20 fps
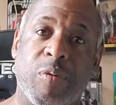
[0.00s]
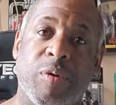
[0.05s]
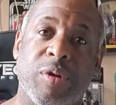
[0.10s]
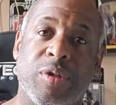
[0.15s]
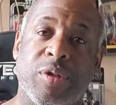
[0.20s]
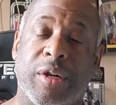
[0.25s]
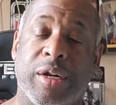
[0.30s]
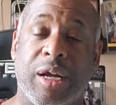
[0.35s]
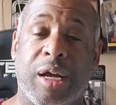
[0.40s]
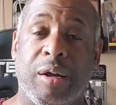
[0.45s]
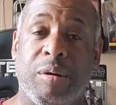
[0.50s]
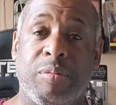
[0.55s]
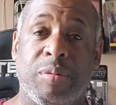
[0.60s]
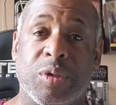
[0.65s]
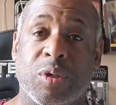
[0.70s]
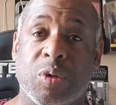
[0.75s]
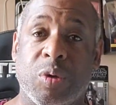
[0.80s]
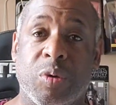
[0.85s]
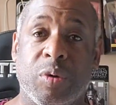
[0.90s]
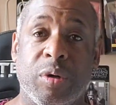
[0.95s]
Went to the comic
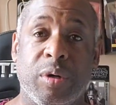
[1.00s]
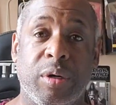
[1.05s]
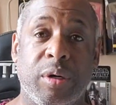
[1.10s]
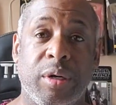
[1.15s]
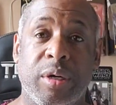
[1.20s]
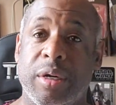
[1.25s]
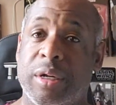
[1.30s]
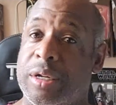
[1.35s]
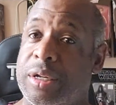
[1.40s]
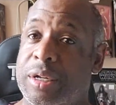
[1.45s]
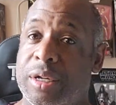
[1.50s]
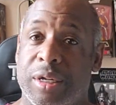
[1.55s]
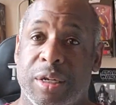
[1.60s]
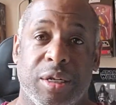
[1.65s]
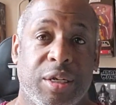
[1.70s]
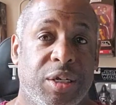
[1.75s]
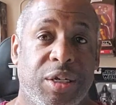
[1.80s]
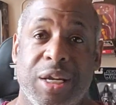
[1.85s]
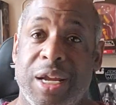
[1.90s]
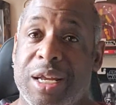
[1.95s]
book store.
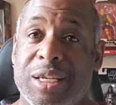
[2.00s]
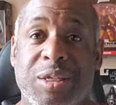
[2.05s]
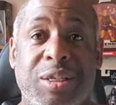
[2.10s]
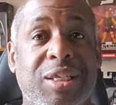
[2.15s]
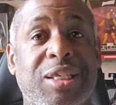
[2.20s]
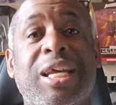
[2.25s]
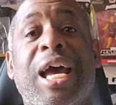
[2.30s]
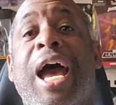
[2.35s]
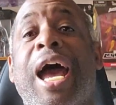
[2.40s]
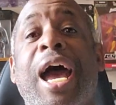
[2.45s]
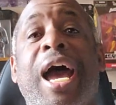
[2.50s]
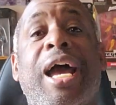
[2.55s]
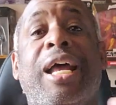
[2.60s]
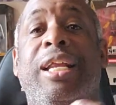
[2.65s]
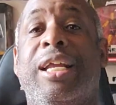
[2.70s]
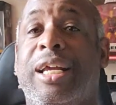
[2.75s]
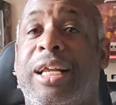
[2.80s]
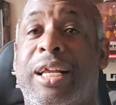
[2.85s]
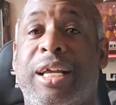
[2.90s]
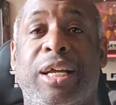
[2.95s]
Just
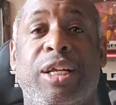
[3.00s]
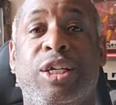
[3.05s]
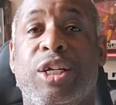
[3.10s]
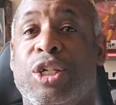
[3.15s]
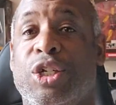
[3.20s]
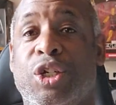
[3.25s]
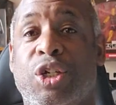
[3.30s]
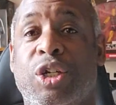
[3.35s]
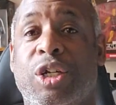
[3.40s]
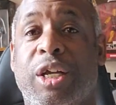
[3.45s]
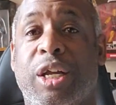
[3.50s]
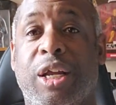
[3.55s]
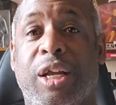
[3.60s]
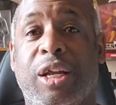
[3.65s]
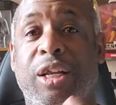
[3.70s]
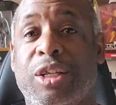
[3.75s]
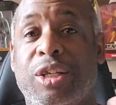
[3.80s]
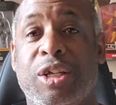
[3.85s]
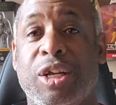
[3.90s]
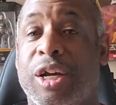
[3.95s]
technically just
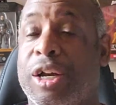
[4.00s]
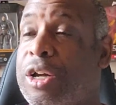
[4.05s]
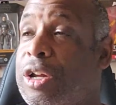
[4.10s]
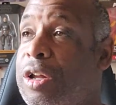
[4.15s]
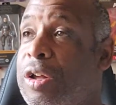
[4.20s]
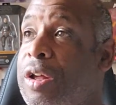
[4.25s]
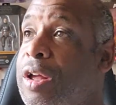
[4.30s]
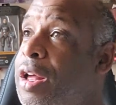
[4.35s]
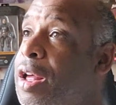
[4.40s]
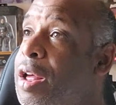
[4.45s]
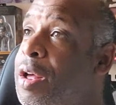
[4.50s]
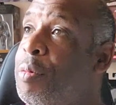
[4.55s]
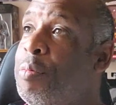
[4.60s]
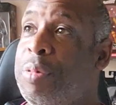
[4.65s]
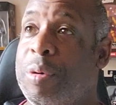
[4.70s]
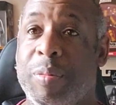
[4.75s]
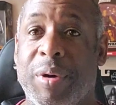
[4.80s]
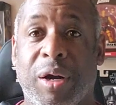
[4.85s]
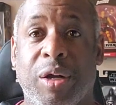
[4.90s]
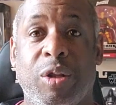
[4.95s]
took
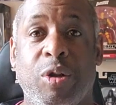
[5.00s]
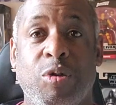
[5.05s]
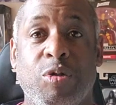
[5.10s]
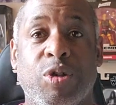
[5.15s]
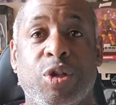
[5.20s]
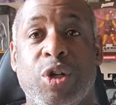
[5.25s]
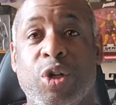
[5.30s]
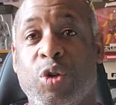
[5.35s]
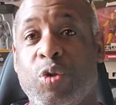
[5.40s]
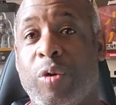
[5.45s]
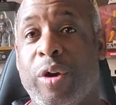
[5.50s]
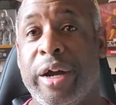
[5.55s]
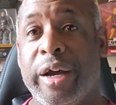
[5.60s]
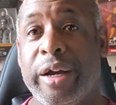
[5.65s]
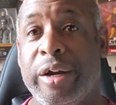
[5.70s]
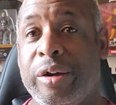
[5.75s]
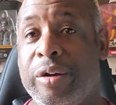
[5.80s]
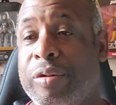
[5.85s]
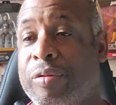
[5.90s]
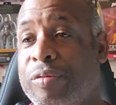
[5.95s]
put my clothes in the
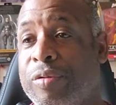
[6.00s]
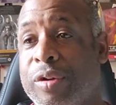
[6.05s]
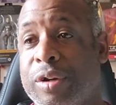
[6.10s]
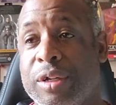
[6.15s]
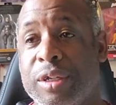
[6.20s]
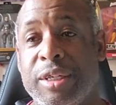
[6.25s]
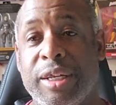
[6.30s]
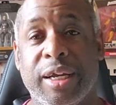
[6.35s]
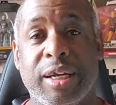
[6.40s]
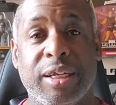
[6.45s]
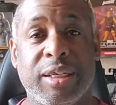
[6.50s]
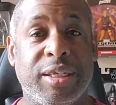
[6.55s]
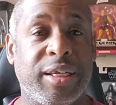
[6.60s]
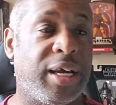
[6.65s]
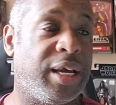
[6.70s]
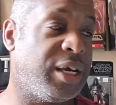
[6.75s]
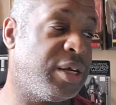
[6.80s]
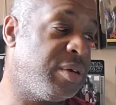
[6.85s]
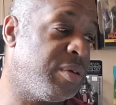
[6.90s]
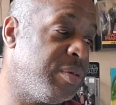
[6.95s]
dryer for the second
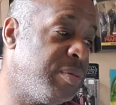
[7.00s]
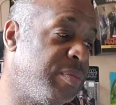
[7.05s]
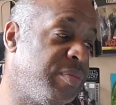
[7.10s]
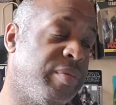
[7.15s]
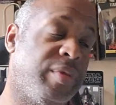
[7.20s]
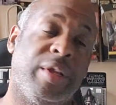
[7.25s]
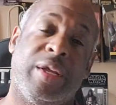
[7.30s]
cycle.